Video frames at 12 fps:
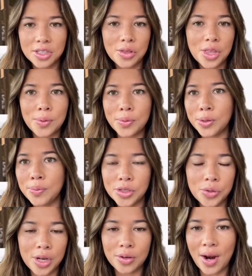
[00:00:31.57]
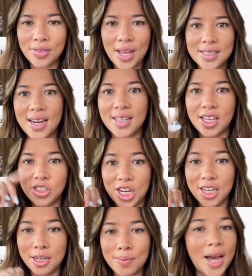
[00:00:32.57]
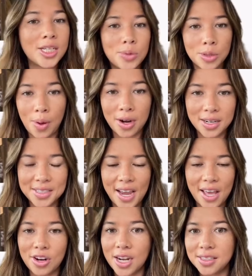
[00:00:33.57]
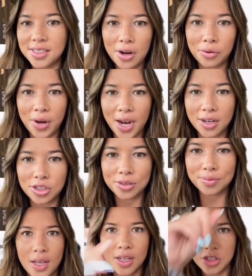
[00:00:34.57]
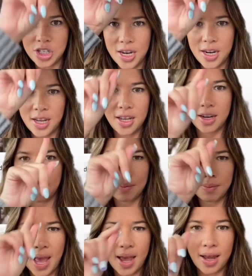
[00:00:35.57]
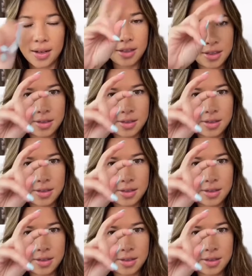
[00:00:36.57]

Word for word: there were rumors going around last night that Jaden and Mads were spotted together at Saddle Ranch. Jaden, Mads,